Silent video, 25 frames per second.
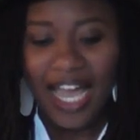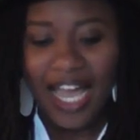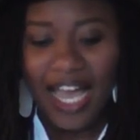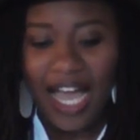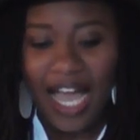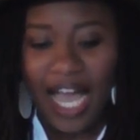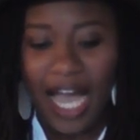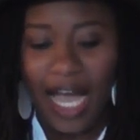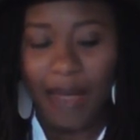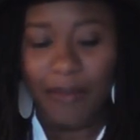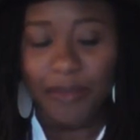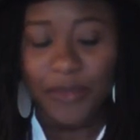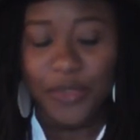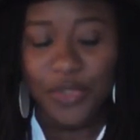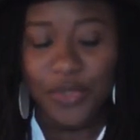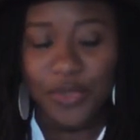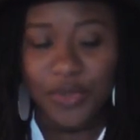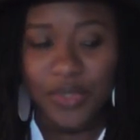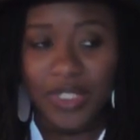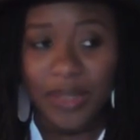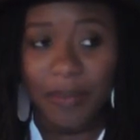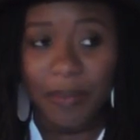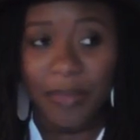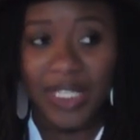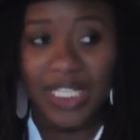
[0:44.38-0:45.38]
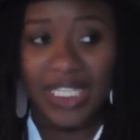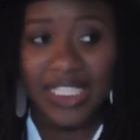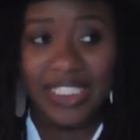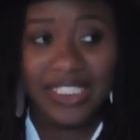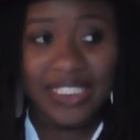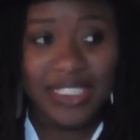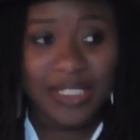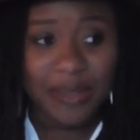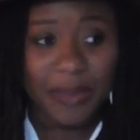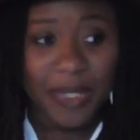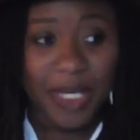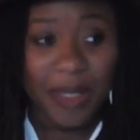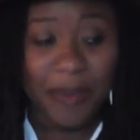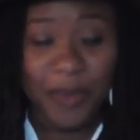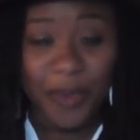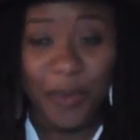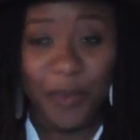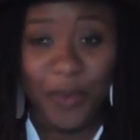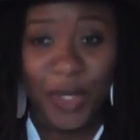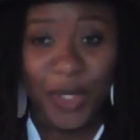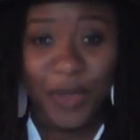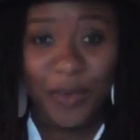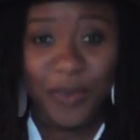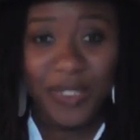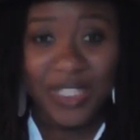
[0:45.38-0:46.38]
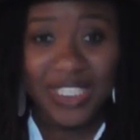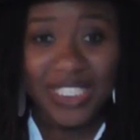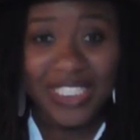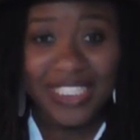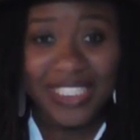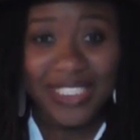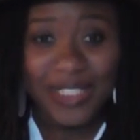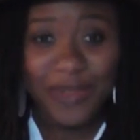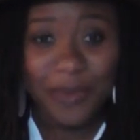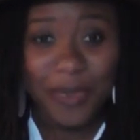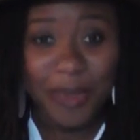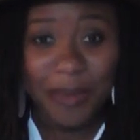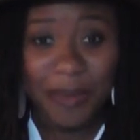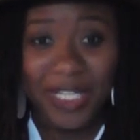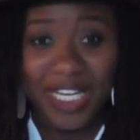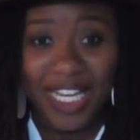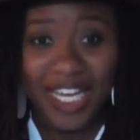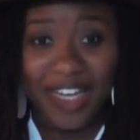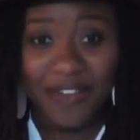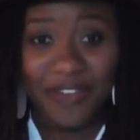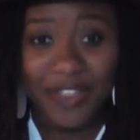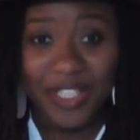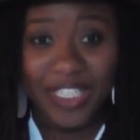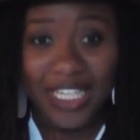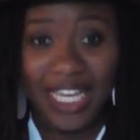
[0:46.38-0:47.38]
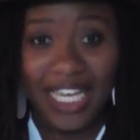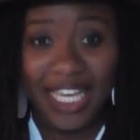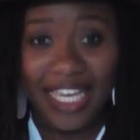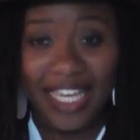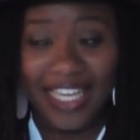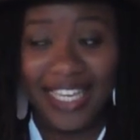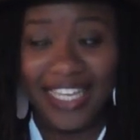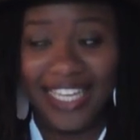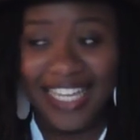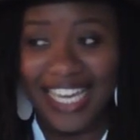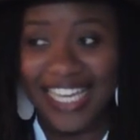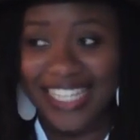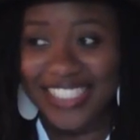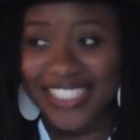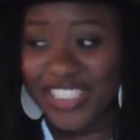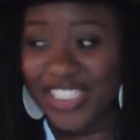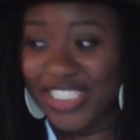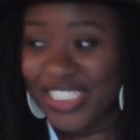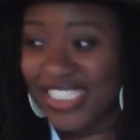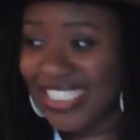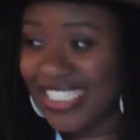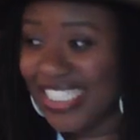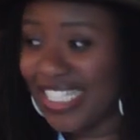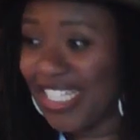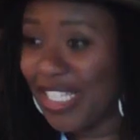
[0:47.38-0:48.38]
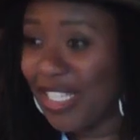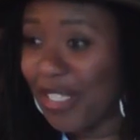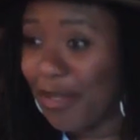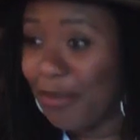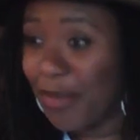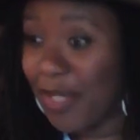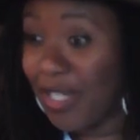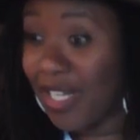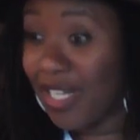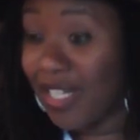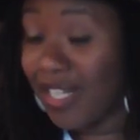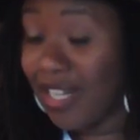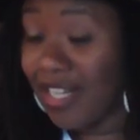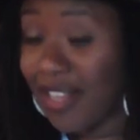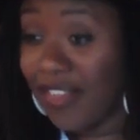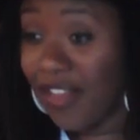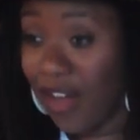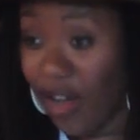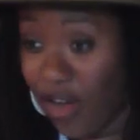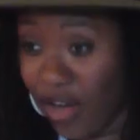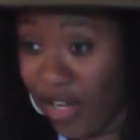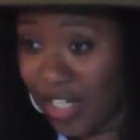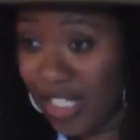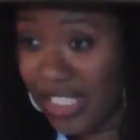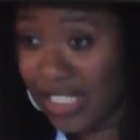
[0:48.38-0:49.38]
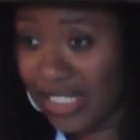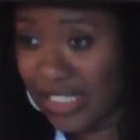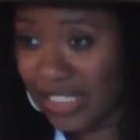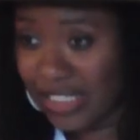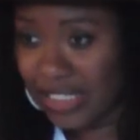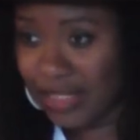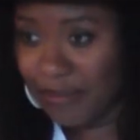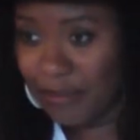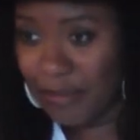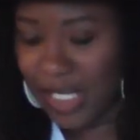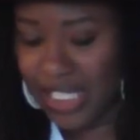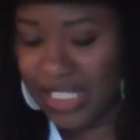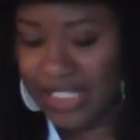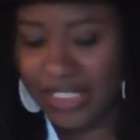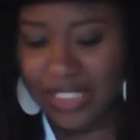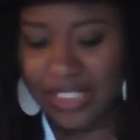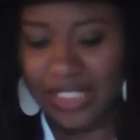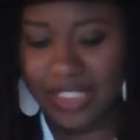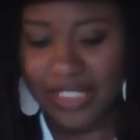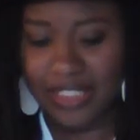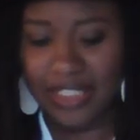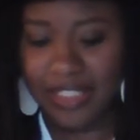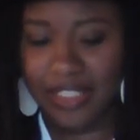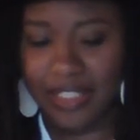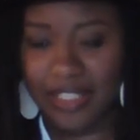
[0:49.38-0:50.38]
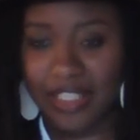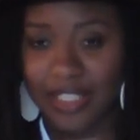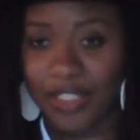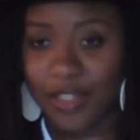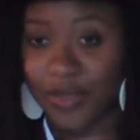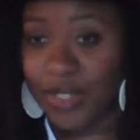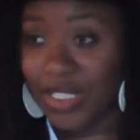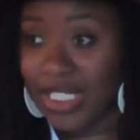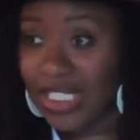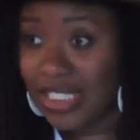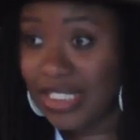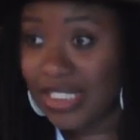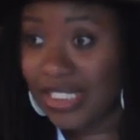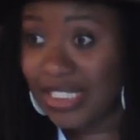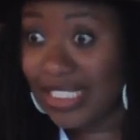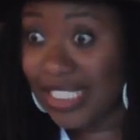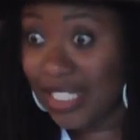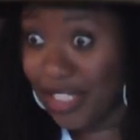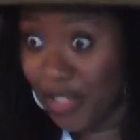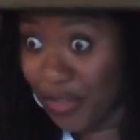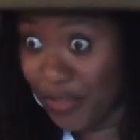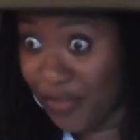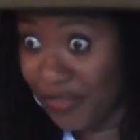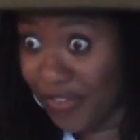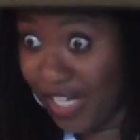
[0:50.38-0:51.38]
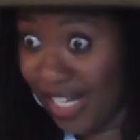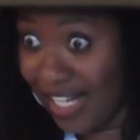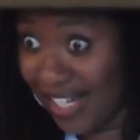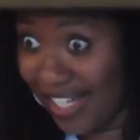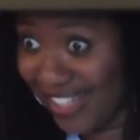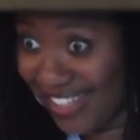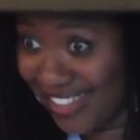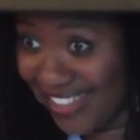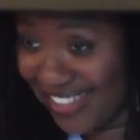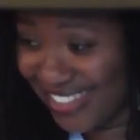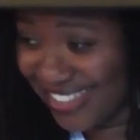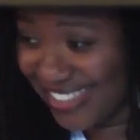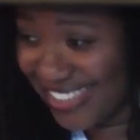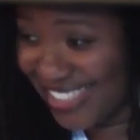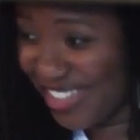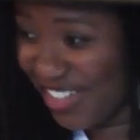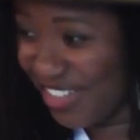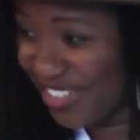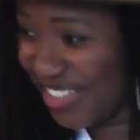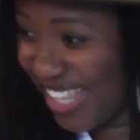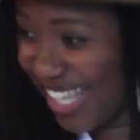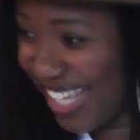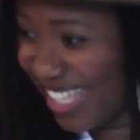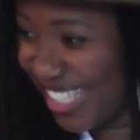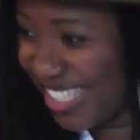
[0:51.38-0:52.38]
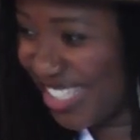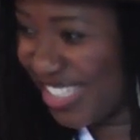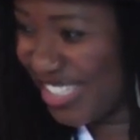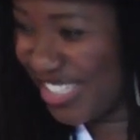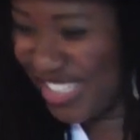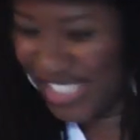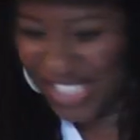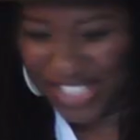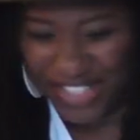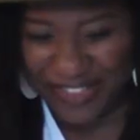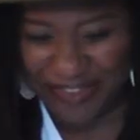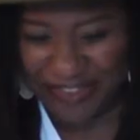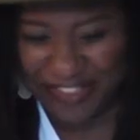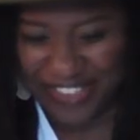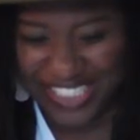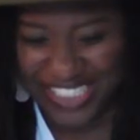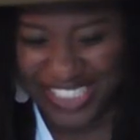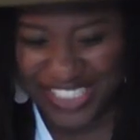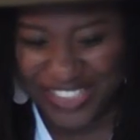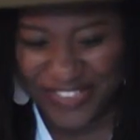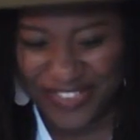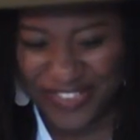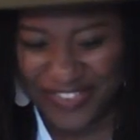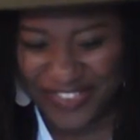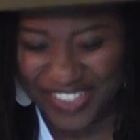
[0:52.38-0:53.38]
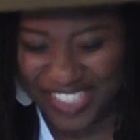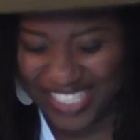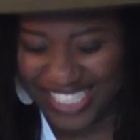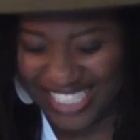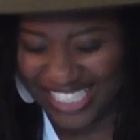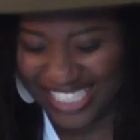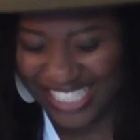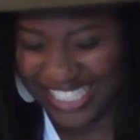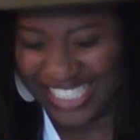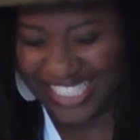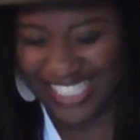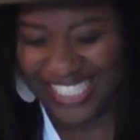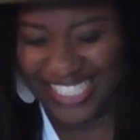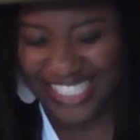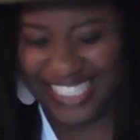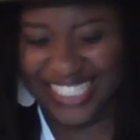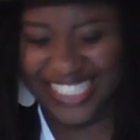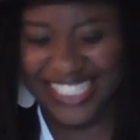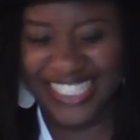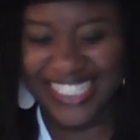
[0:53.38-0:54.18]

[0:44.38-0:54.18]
I'm truly blessed to be able to work with these women every day, and just seeing them in the audience makes this a little less terrifying. So thank you so much for being here.